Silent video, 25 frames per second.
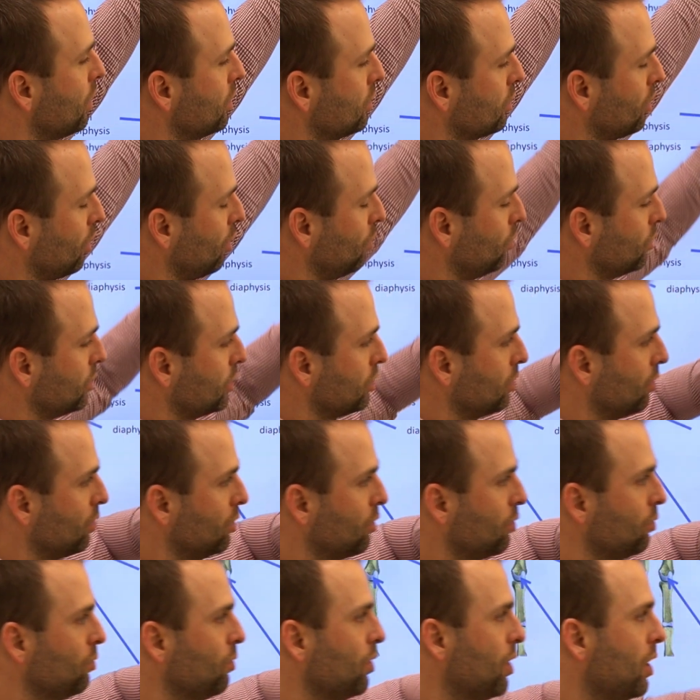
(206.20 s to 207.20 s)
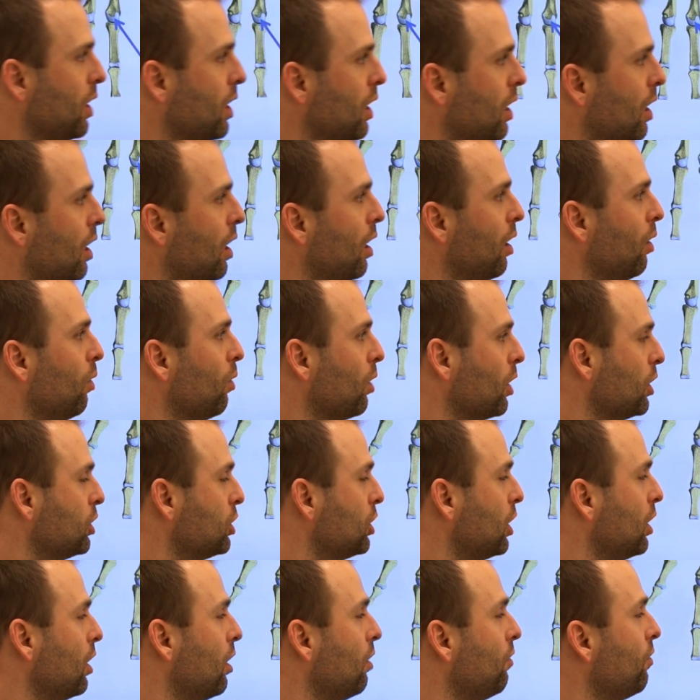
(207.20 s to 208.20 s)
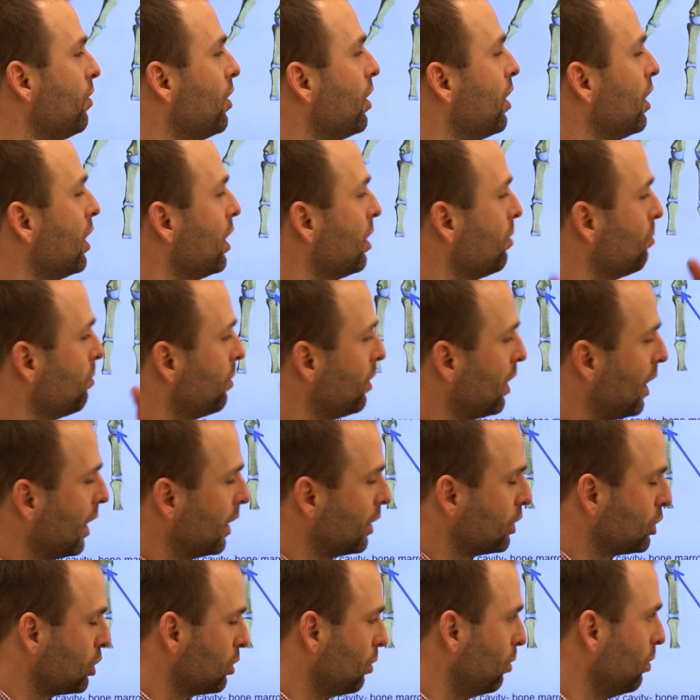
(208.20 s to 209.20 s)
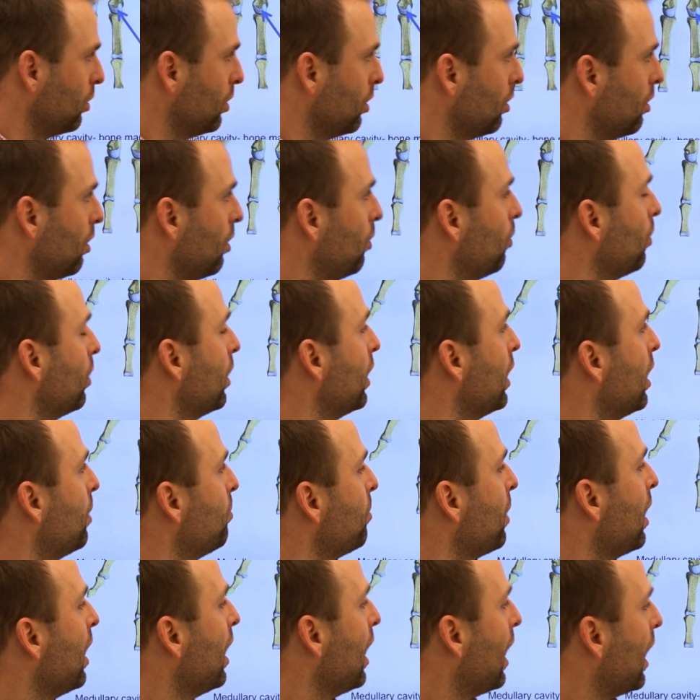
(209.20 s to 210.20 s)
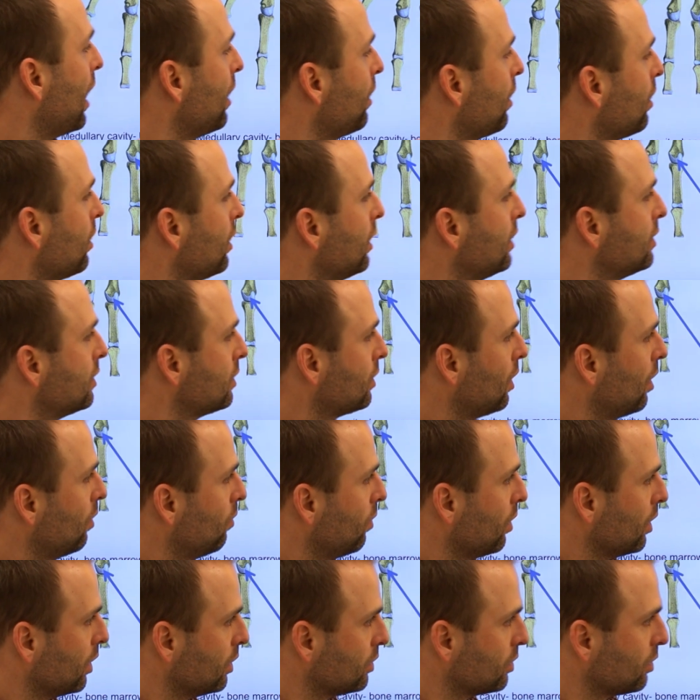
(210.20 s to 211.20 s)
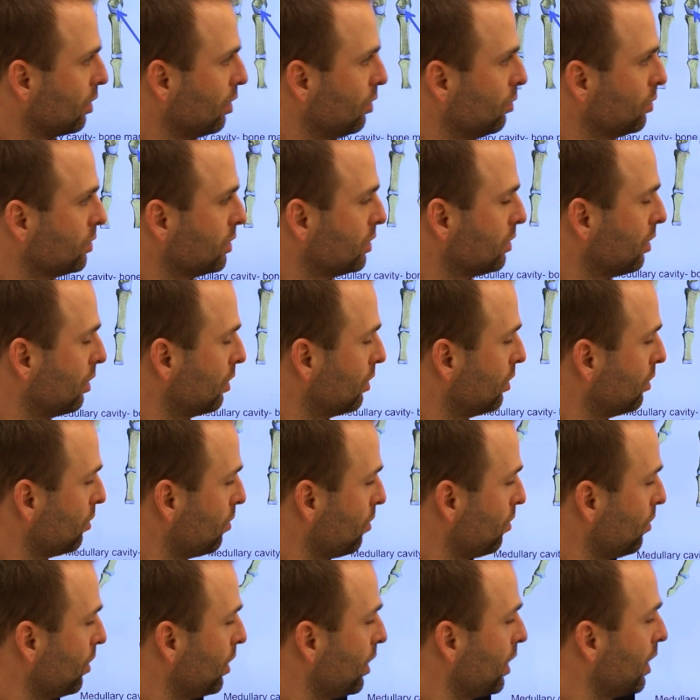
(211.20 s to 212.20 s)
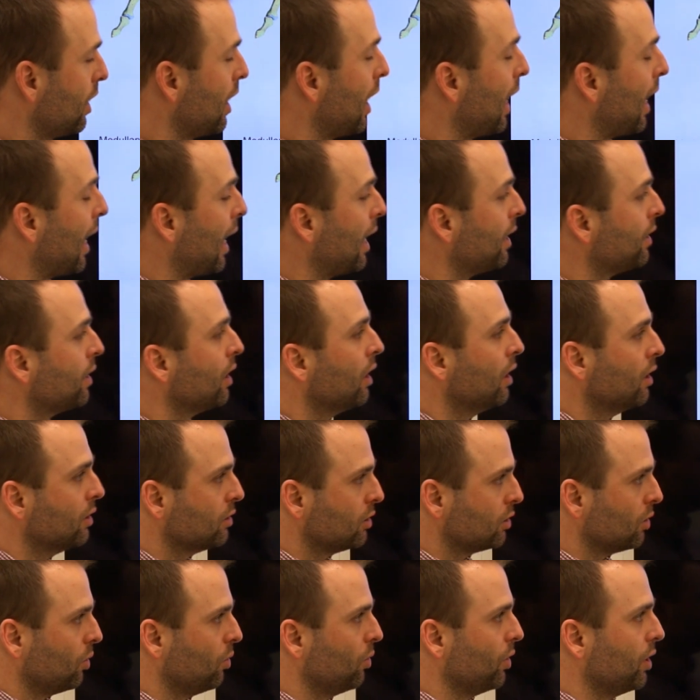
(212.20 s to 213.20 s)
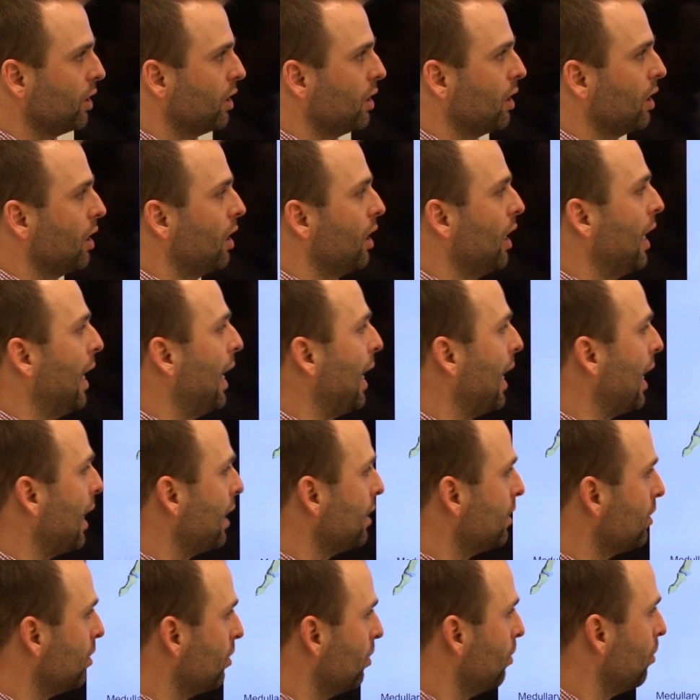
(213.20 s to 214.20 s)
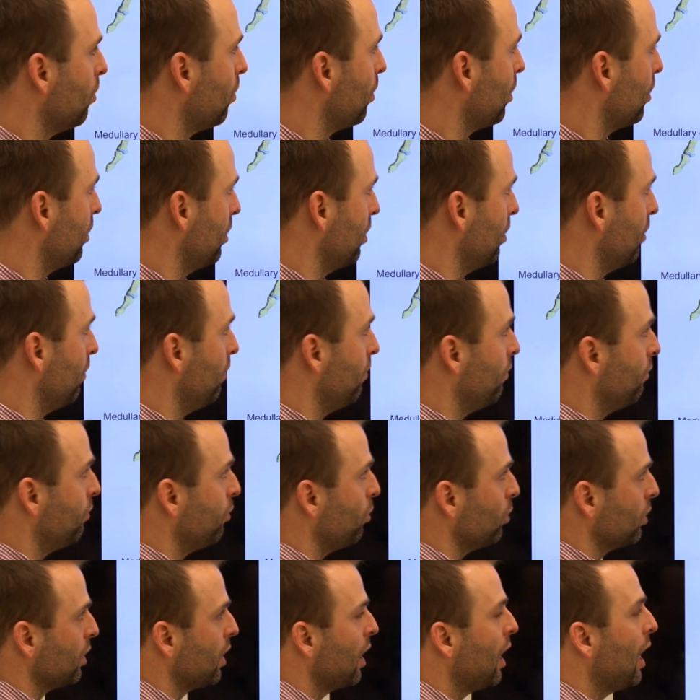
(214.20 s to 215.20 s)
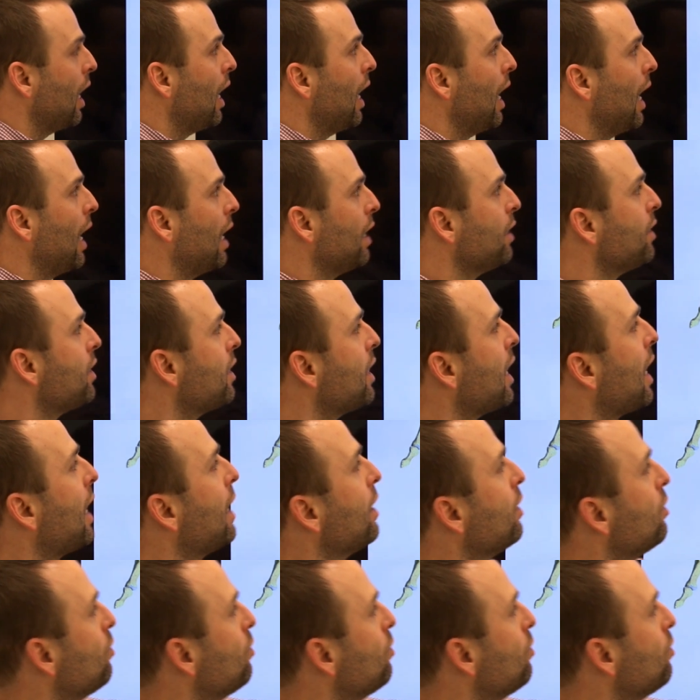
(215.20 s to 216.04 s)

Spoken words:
is closer to the origin of the limb, like shoulder or hip, and the distal one is closer to the end, so the hand or the foot. And then